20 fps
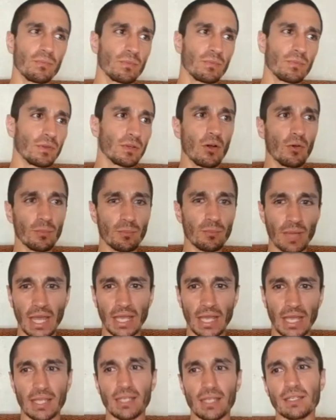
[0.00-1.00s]
go
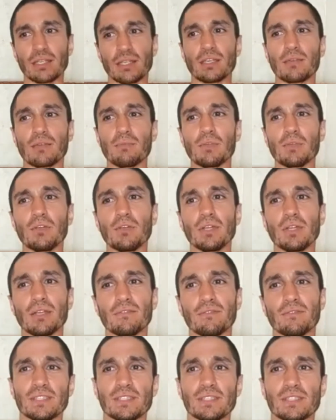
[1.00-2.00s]
back into the community and
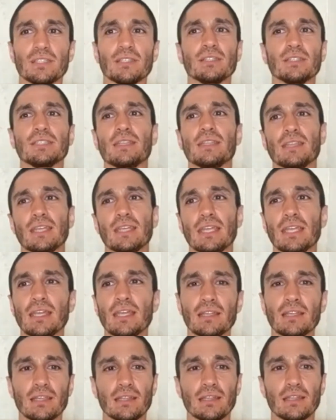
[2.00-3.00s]
facilitate the
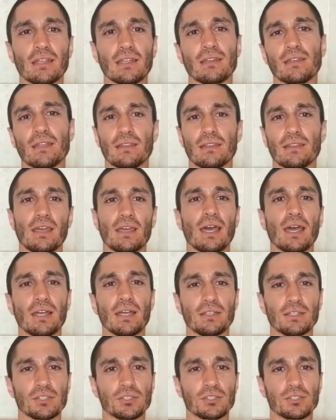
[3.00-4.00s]
healing that they had
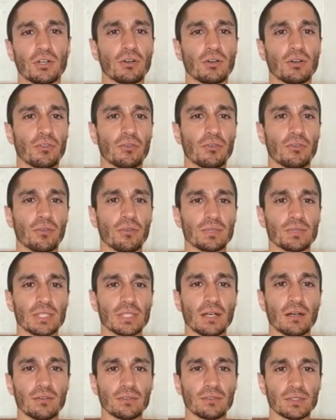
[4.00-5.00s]
to struggle through
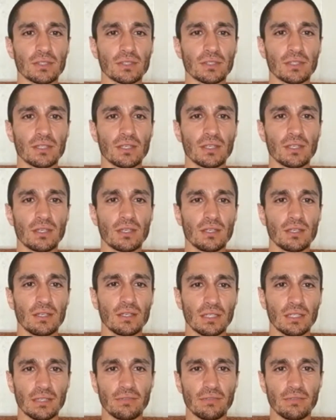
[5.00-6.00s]
themselves,
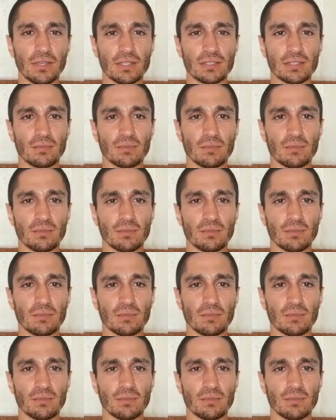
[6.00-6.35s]
alleviate some of